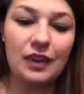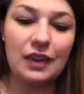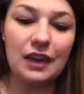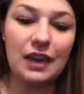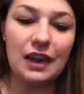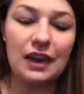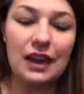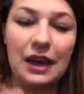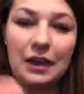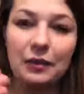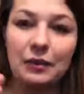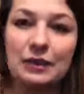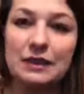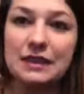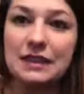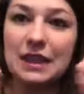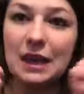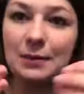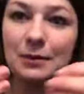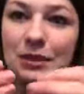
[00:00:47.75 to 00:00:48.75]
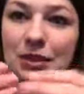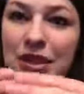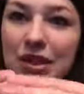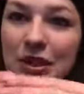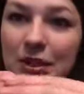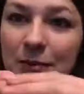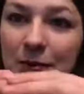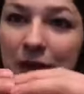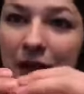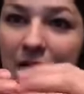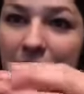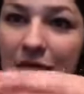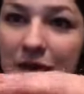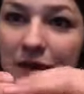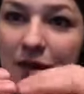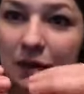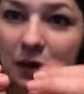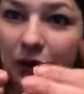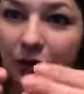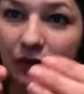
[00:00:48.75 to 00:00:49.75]
it was time to change my nails,
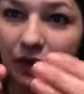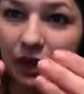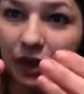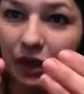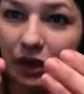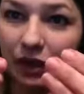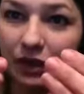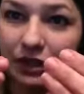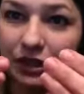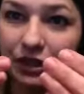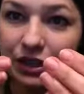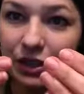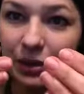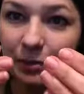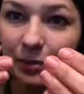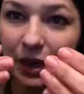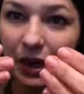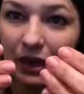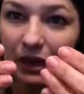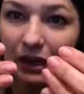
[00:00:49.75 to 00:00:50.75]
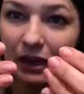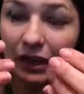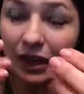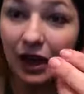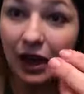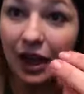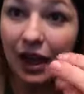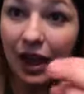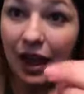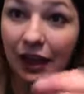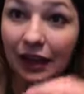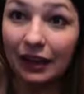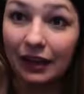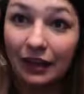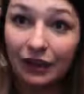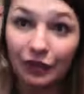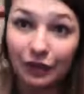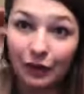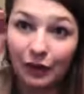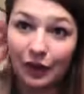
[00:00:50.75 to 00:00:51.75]
so I figured I'd jump on here and
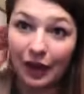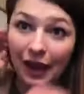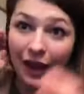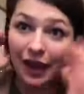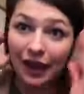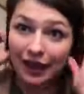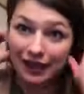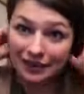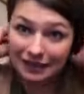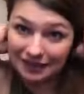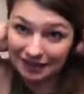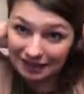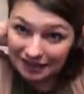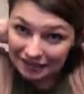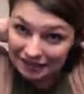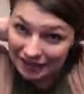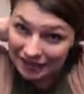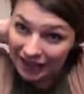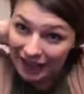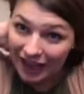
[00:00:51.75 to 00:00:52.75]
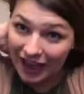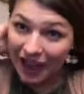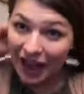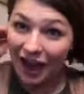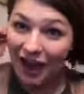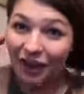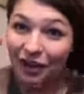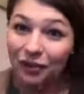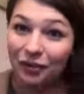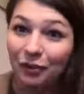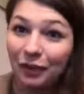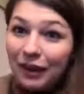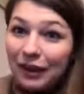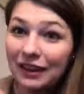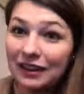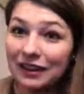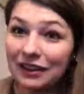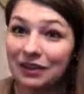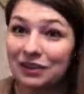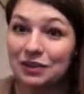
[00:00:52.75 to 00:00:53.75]
give you guys a
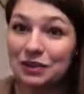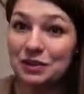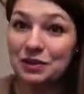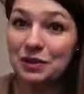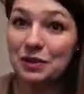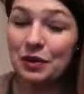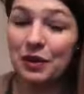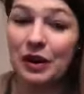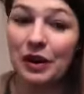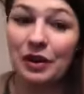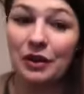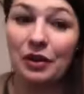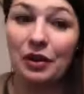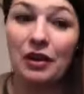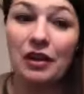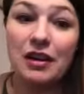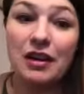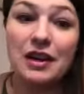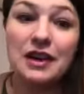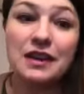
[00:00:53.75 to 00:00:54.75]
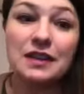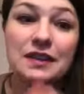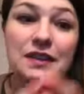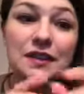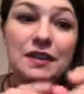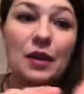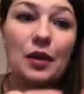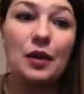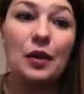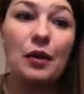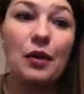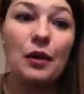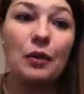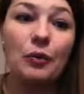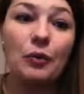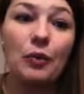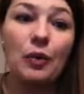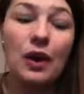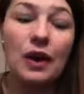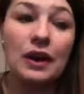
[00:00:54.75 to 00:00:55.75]
quick little tutorial. So
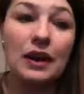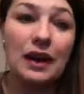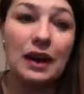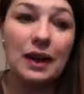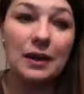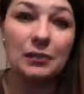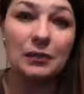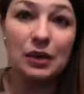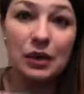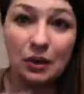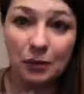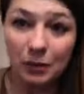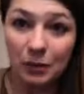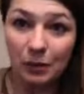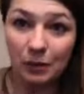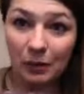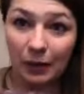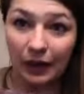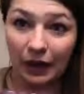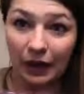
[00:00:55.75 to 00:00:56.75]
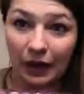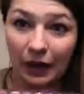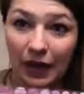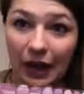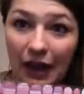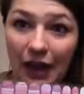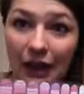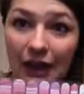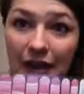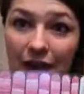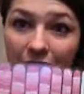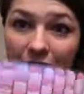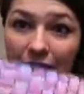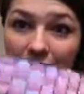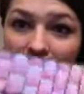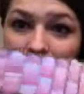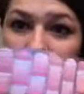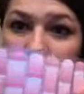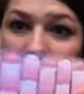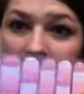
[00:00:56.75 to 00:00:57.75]
what I'm gonna be wearing,
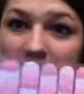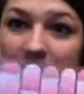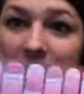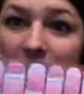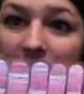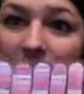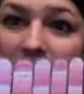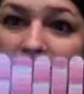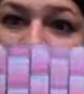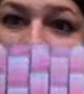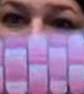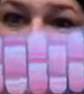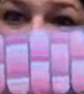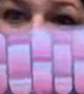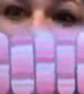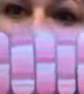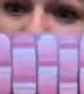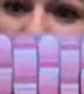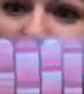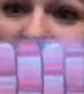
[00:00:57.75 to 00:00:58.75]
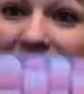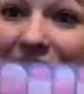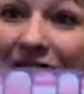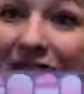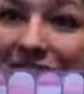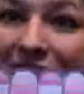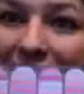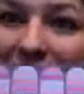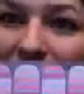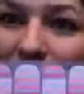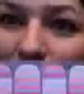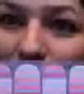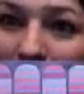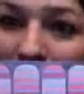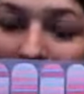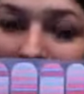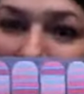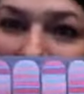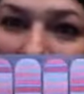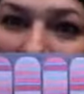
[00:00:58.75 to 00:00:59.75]
and this is kind of a sheet, this is a style
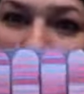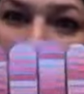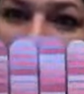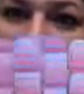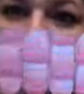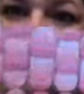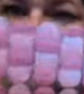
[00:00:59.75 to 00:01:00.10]
box, guys.